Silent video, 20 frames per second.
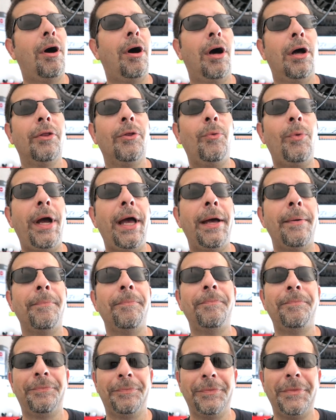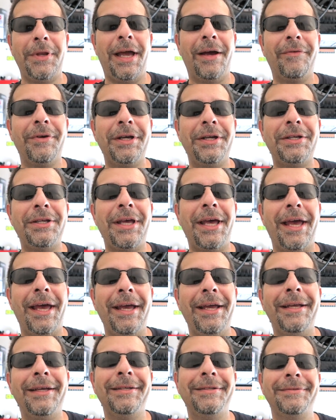on the web. Have a good
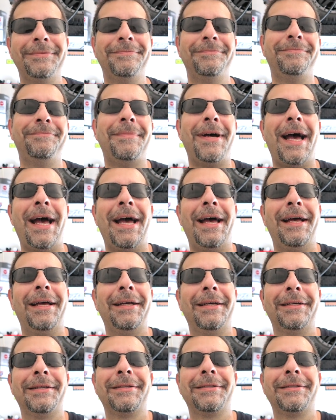day. Bye.